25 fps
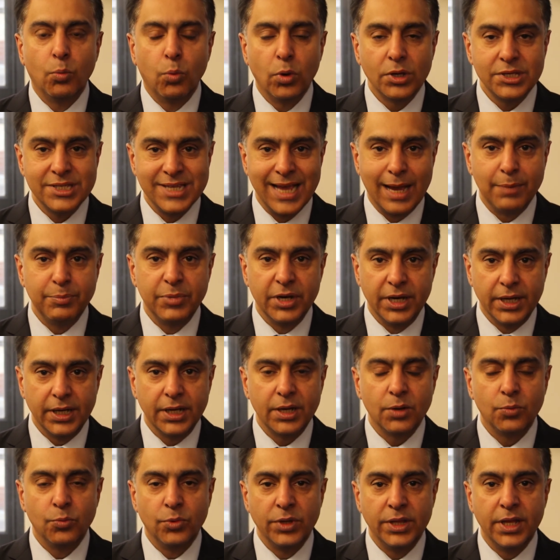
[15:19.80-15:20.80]
what's
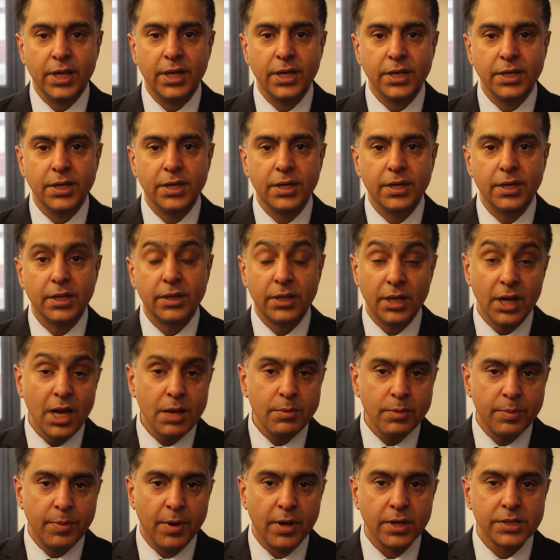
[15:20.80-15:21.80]
happening within the
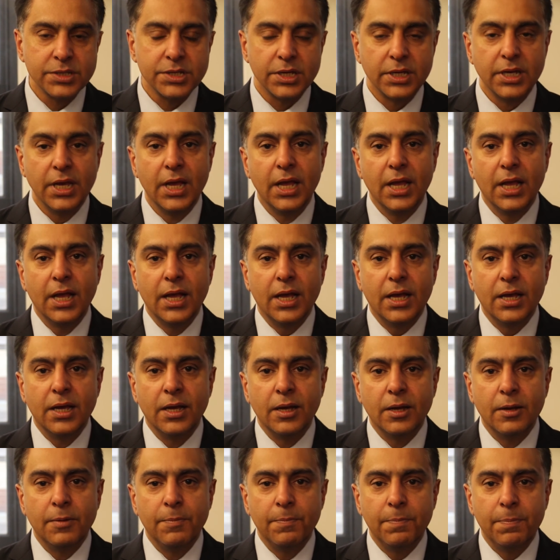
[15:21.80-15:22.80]
Labour Party.
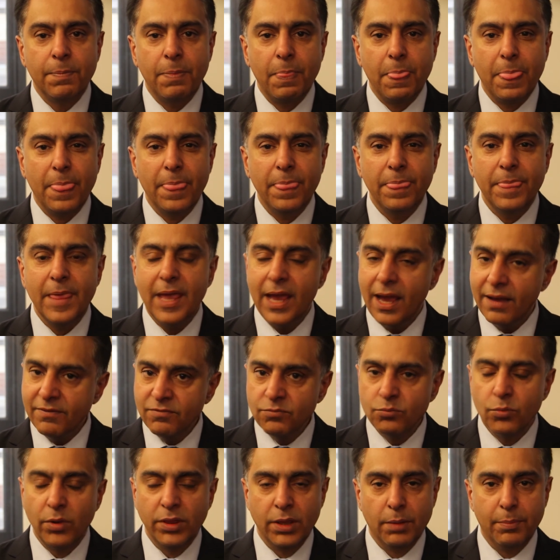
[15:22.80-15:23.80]
They
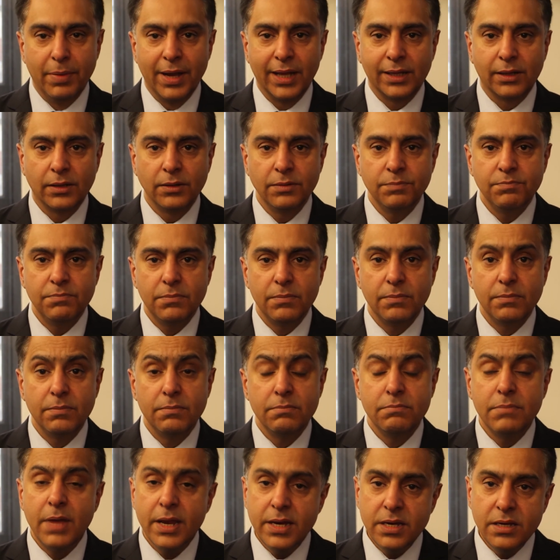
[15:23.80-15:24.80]
haven't won the battle.
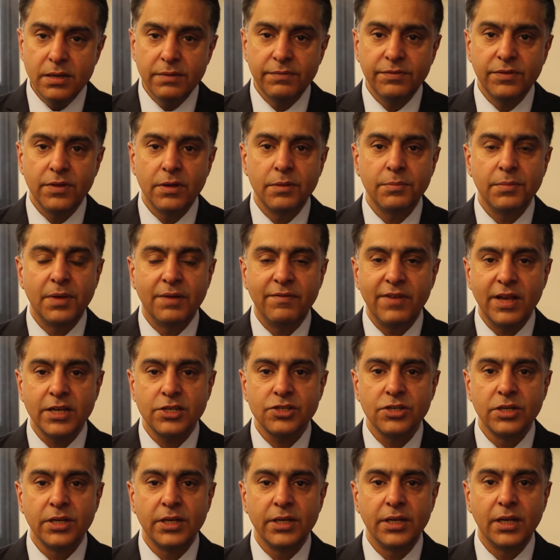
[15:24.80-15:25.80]
Many of them have
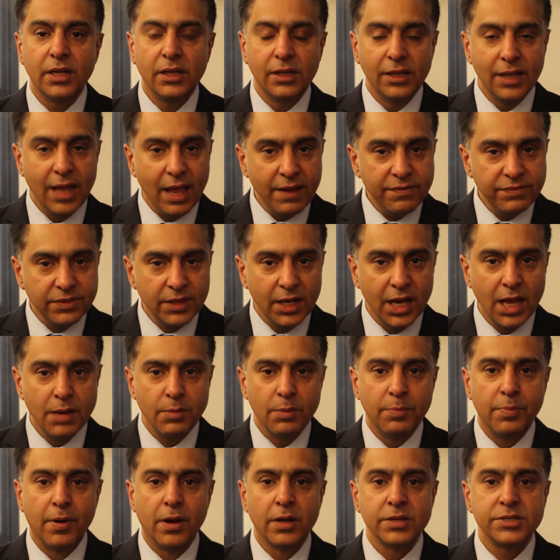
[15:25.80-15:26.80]
actually left the
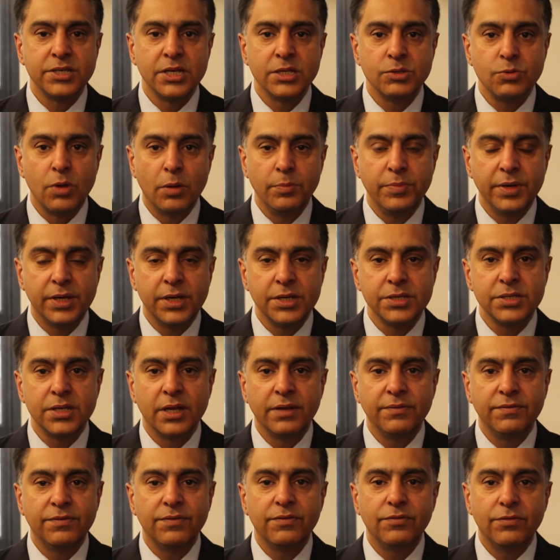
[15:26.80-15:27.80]
Labour Party as well because
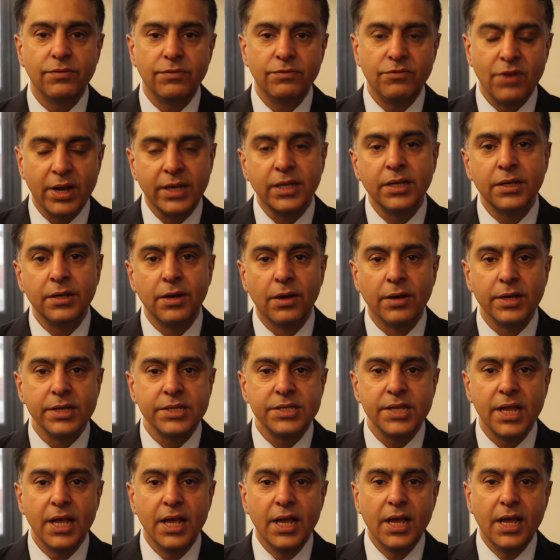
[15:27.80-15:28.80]
they've
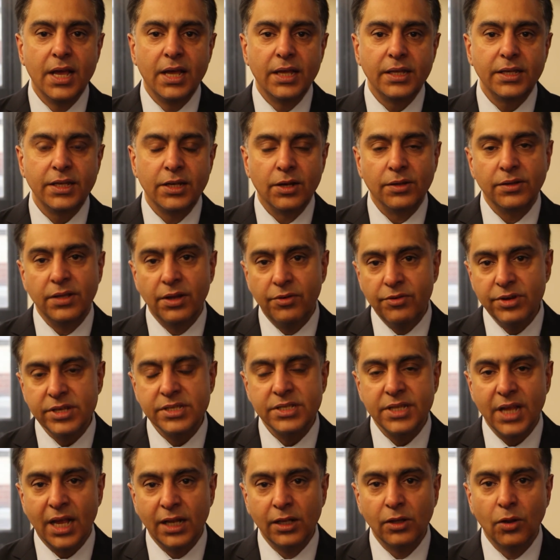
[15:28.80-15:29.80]
recognised, there
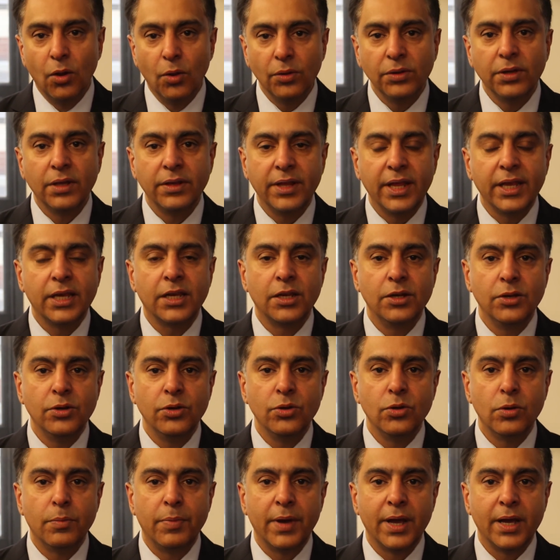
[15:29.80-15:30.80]
isn't a lot that they can
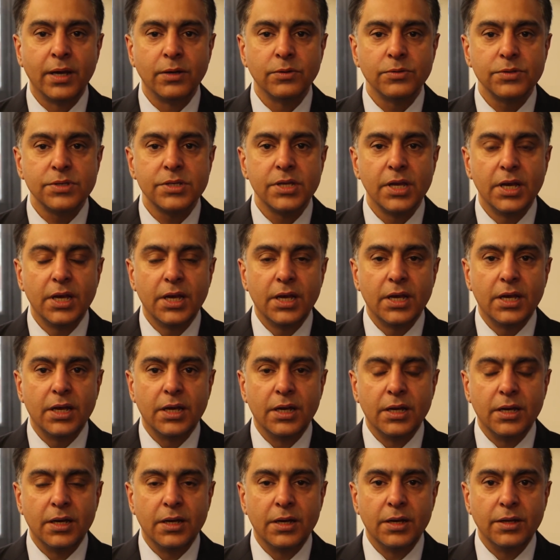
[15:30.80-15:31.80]
do about
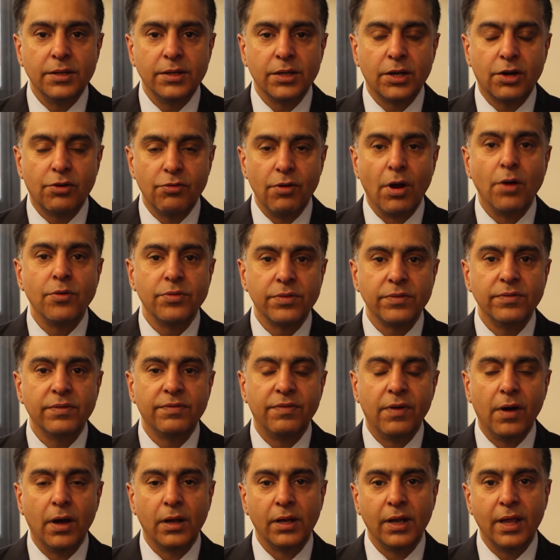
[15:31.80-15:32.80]
the growth of
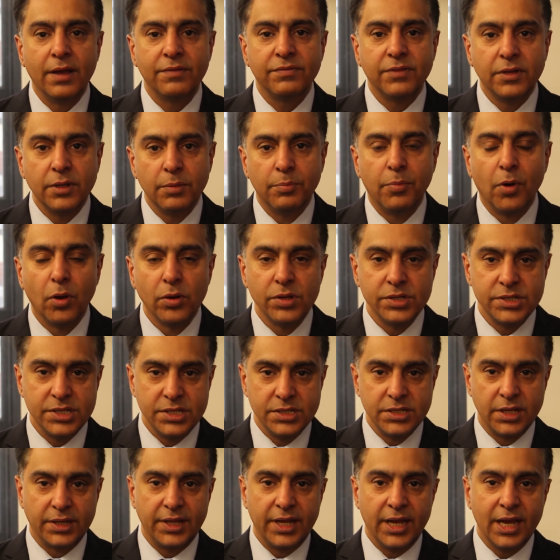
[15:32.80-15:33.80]
the far left and the
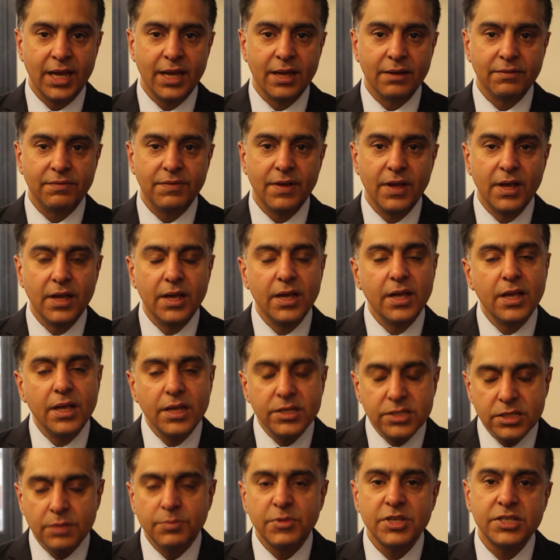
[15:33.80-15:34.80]
policies that they have.
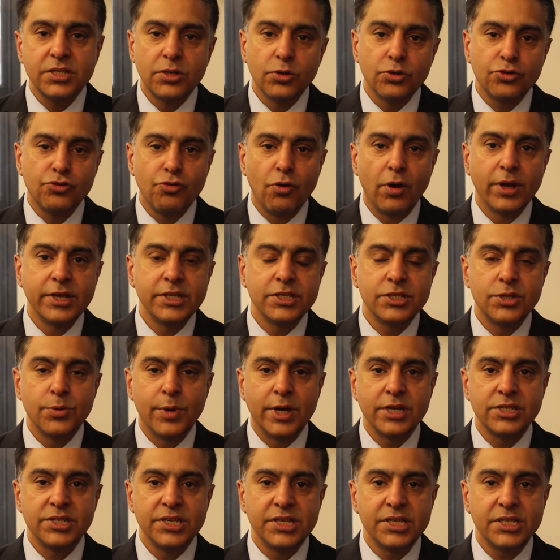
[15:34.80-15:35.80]
Some are still trying
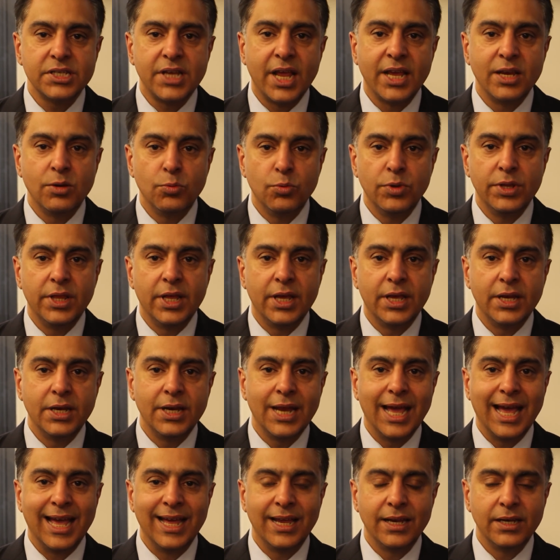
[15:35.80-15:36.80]
to actually stay
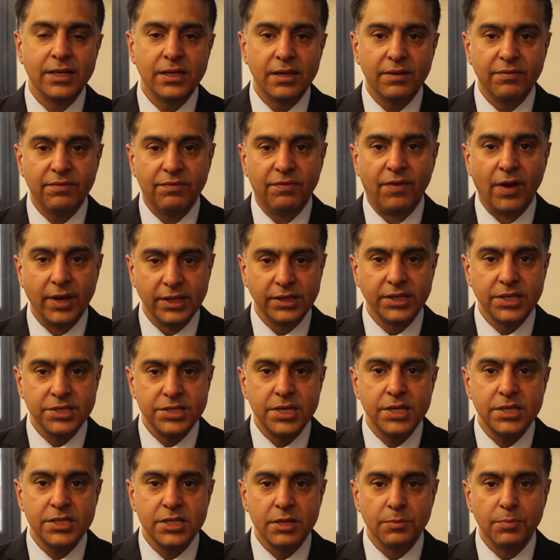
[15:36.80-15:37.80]
within and fight the
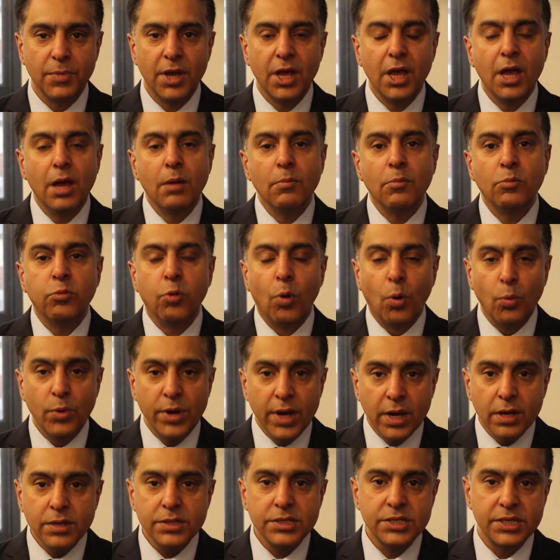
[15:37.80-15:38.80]
system. What
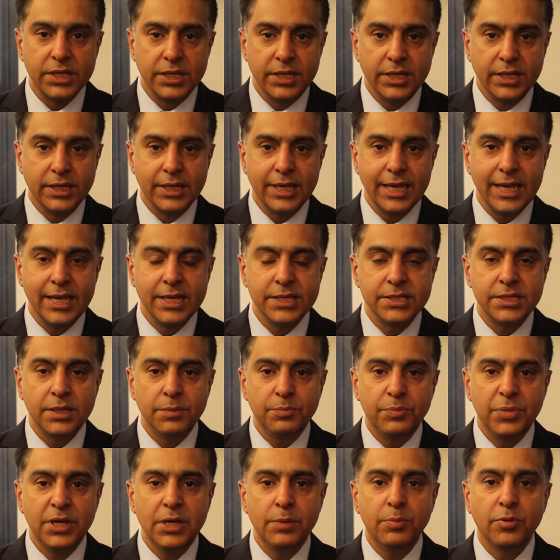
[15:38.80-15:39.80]
we are seeing
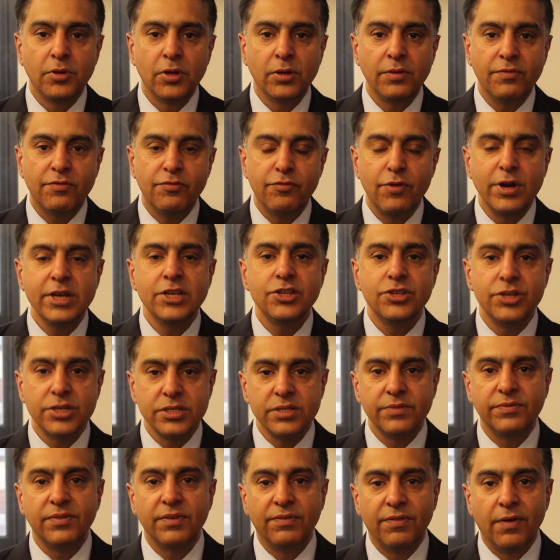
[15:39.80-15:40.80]
is that people on the
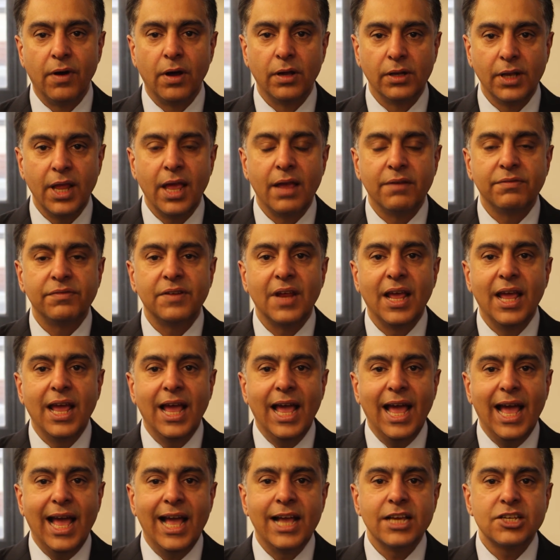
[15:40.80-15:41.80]
fringes of the far left
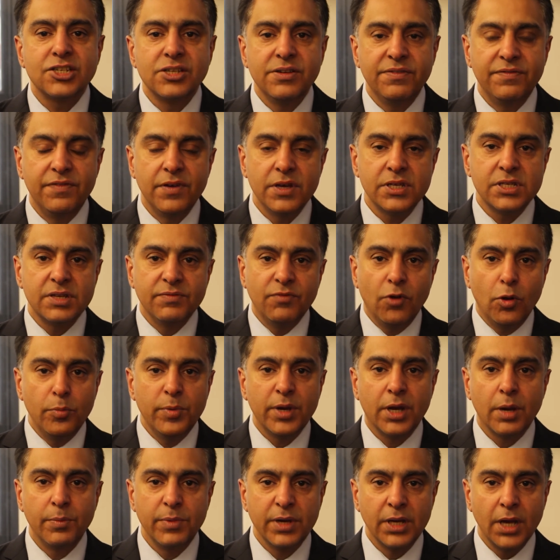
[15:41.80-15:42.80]
actually, first of
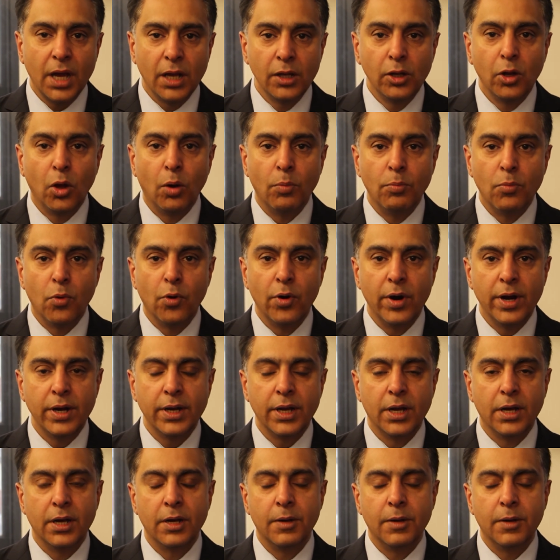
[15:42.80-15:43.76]
all, becoming a lot more